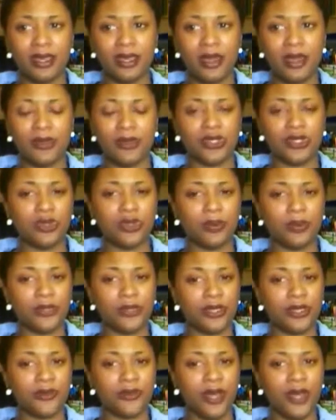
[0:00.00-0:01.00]
I was super
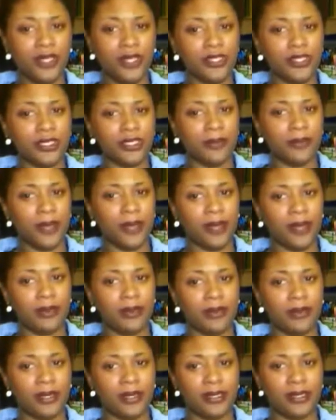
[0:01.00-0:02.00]
self-conscious about
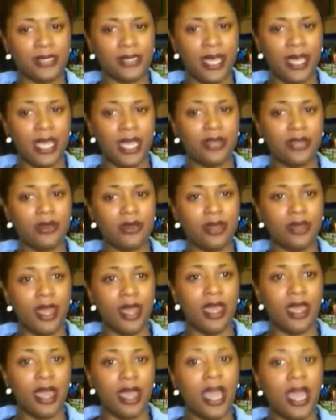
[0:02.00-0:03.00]
it because
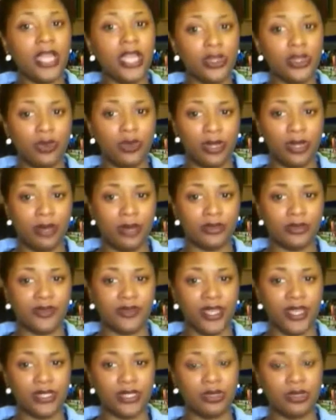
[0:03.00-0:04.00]
I knew that I was
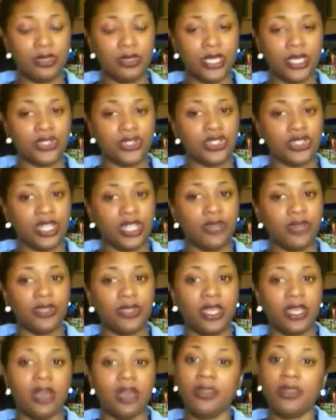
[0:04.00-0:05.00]
fighting two textures. I don't
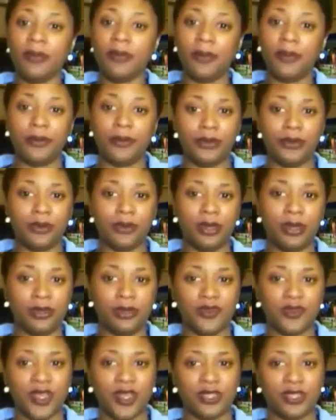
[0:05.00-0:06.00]
think other people knew that I
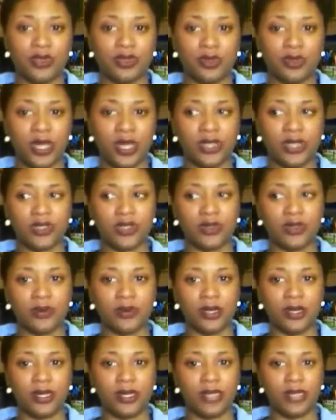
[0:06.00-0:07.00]
was fighting two textures
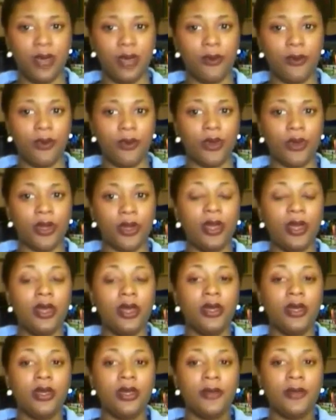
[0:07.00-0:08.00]
because I wore
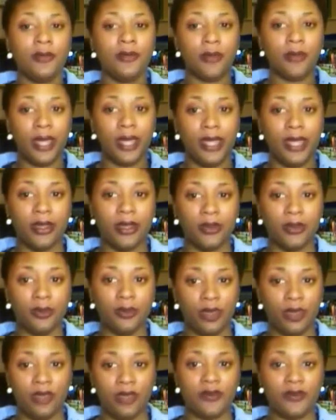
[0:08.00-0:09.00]
my hair in
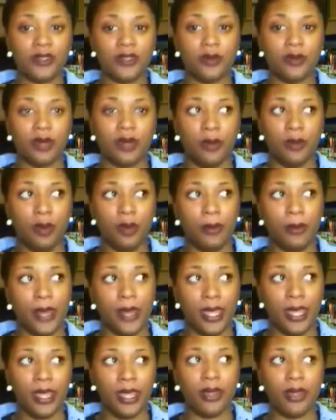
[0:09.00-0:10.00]
weaves, and when I wore my
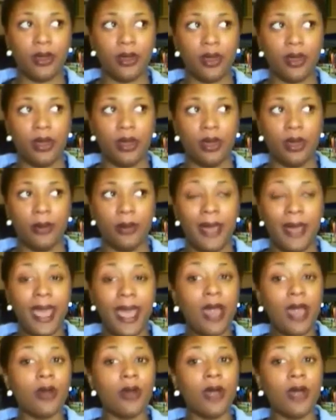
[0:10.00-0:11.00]
hair
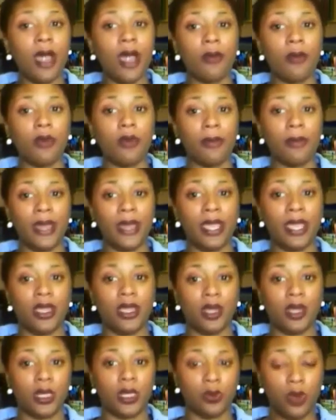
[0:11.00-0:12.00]
out, I wore my
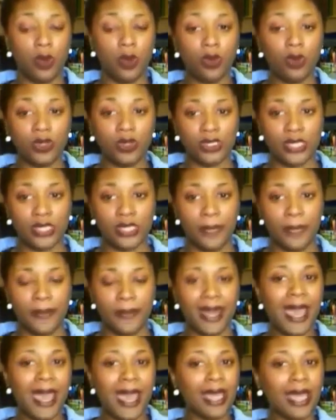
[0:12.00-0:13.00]
hair in a roller set,
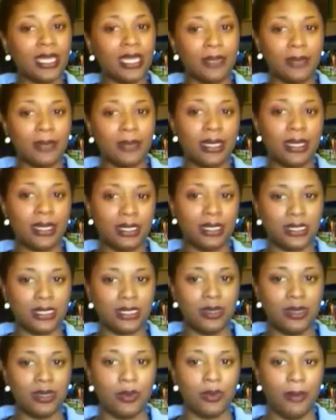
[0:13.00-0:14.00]
but I could immediately
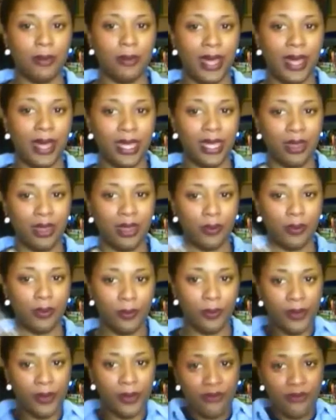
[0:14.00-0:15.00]
see when my hair
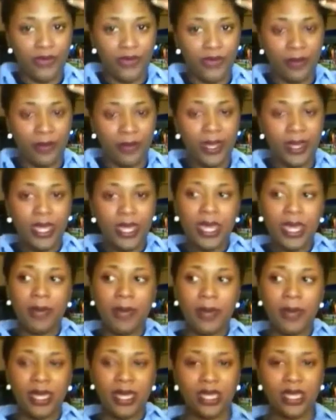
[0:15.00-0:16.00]
would puff up
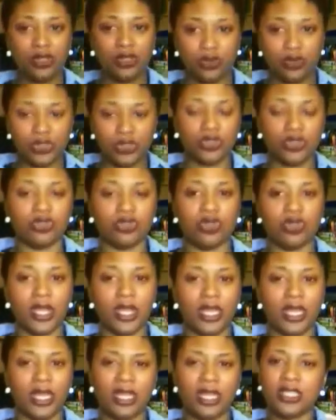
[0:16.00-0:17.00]
and my ends were
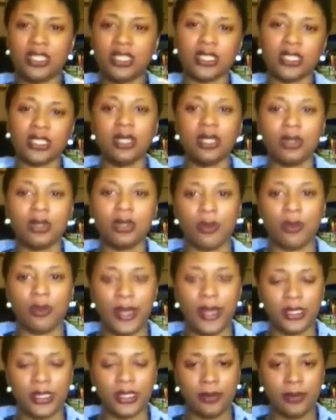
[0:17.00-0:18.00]
straight. It just didn't look
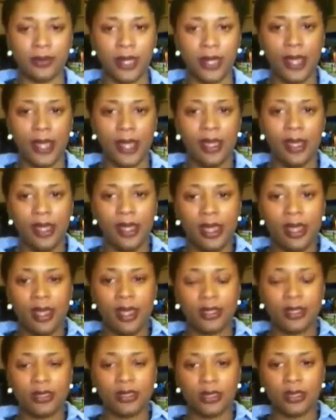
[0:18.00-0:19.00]
right to me.
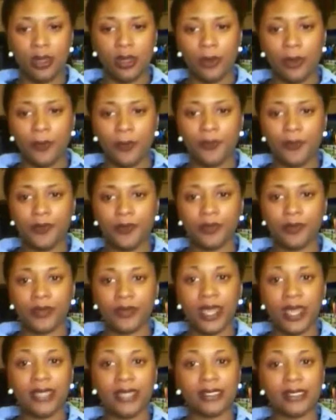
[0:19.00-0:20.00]
And so
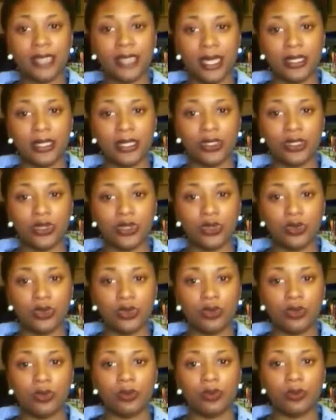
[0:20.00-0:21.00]
I decided
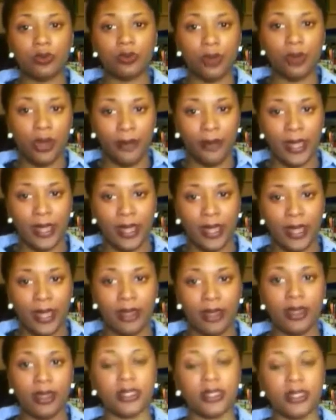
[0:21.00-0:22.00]
to perm my
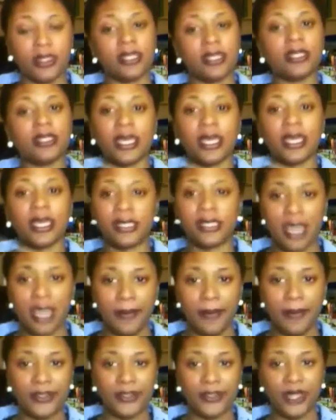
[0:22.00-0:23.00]
hair. And then the second
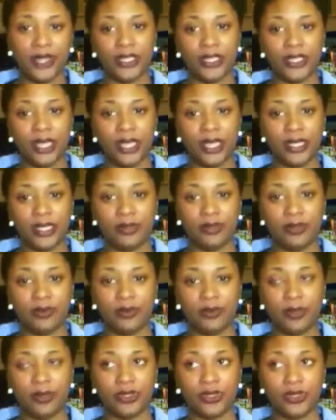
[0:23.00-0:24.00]
time I
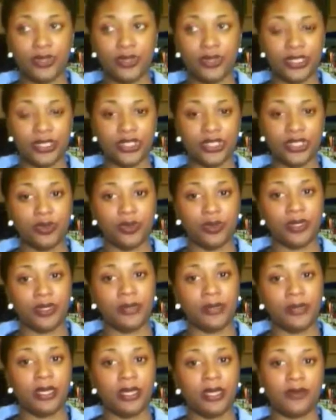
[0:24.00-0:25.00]
went to transition was the
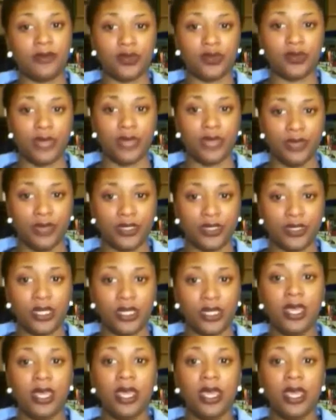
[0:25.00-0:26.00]
beginning of
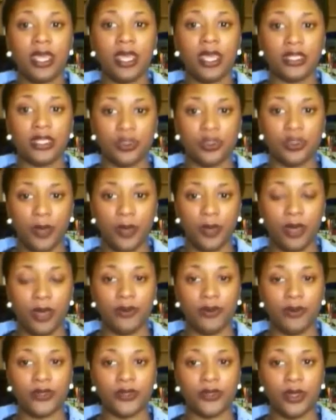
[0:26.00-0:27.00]

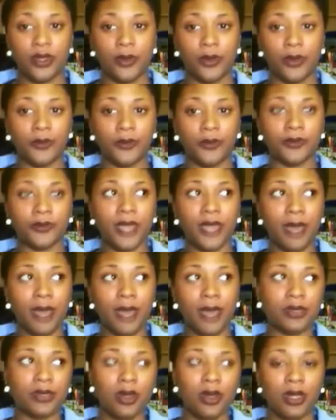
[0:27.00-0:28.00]
2012. So I
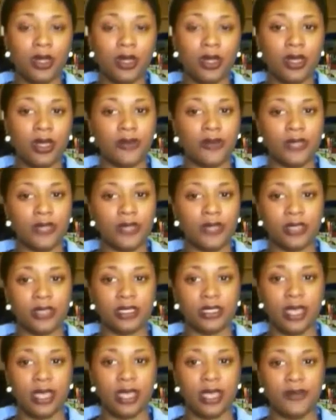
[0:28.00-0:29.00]
was on and off
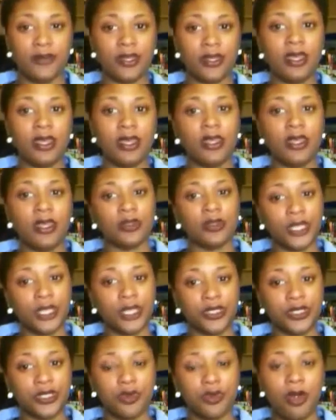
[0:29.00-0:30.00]
2011.
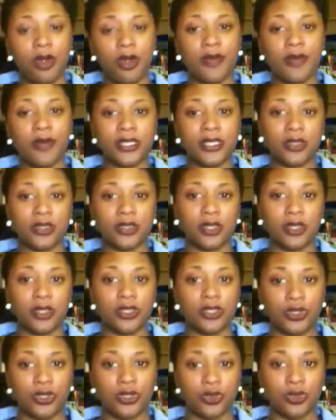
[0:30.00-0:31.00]
2012, I
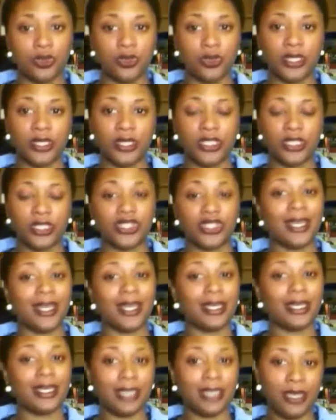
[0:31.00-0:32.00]
started to transition
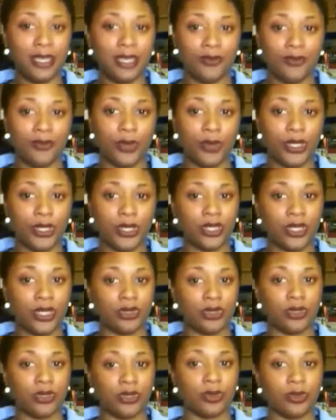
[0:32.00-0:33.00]
again for
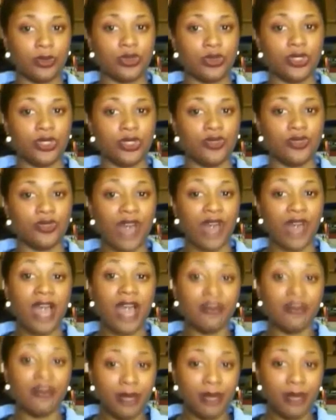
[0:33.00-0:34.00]
another
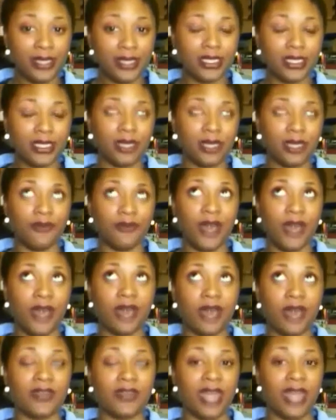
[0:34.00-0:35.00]
5 months. I think
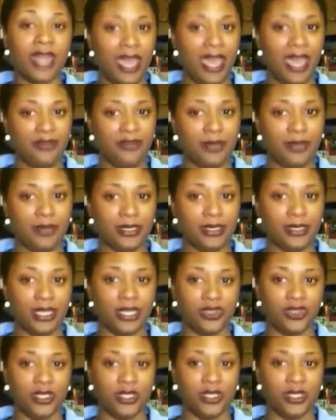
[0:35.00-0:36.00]
5.5 months that I
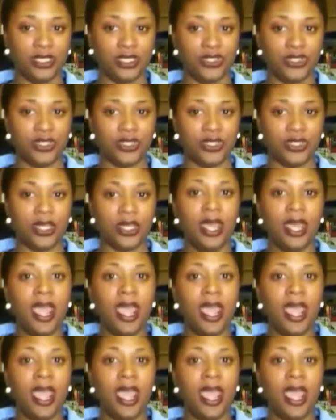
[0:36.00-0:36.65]
transitioned.